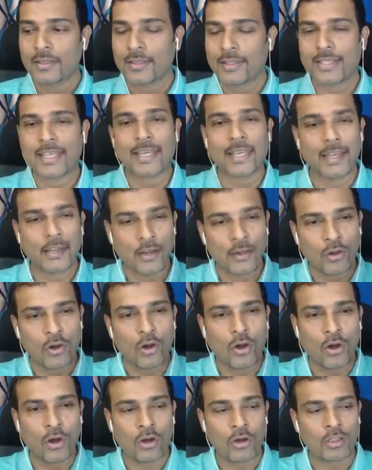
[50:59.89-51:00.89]
think,
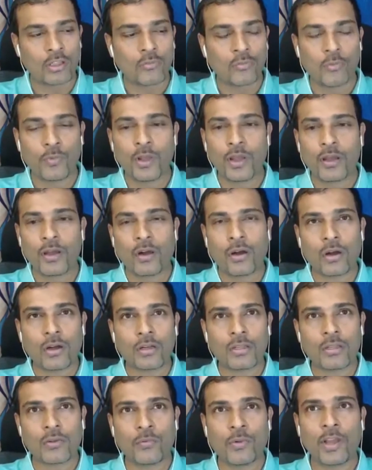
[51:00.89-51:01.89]
or
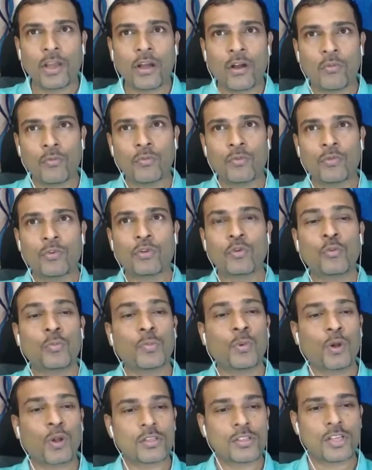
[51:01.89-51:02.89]
the way how you
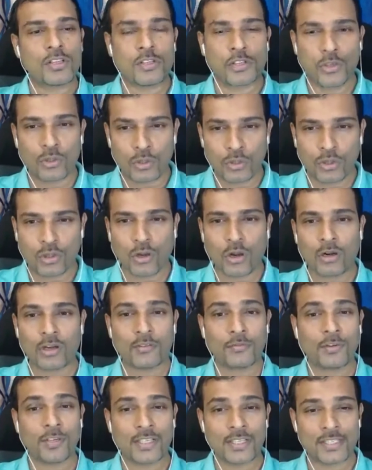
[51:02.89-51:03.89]
process your thought,
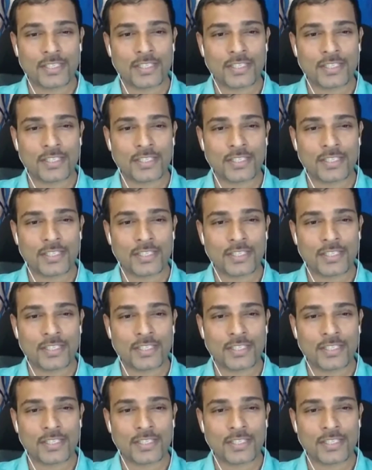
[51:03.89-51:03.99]
if it is